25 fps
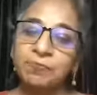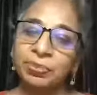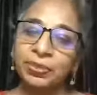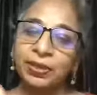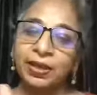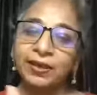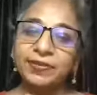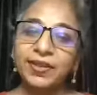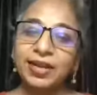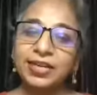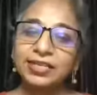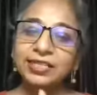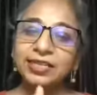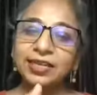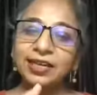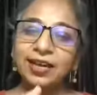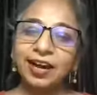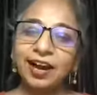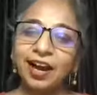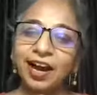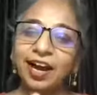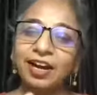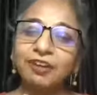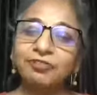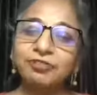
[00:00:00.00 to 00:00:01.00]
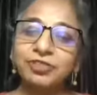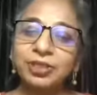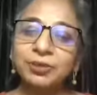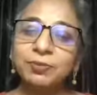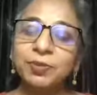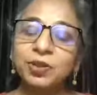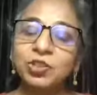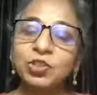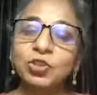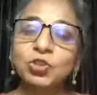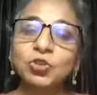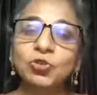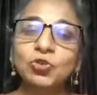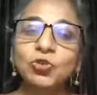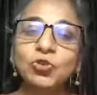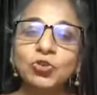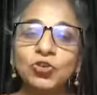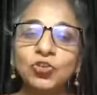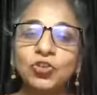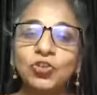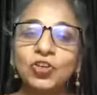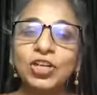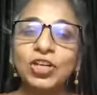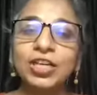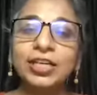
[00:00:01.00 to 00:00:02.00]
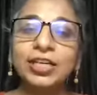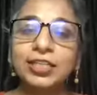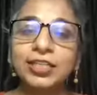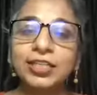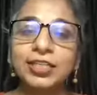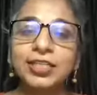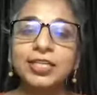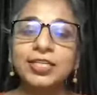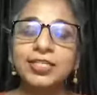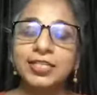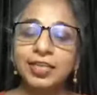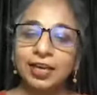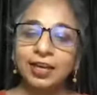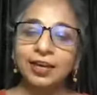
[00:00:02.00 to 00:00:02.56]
that after about 2 to 3 years,